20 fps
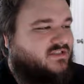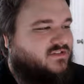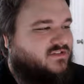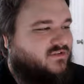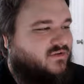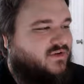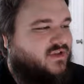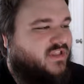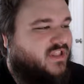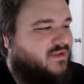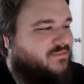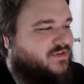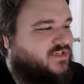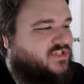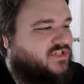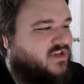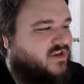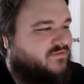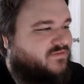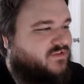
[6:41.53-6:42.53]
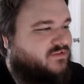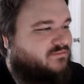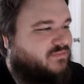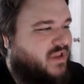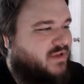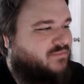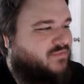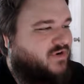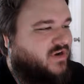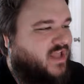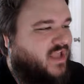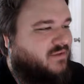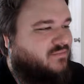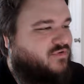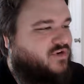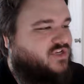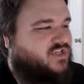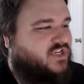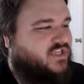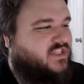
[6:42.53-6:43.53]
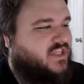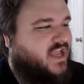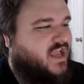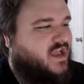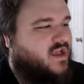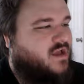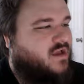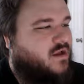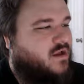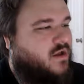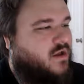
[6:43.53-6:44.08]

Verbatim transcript: So he'll let me cheat off his paper, and I appreciate that.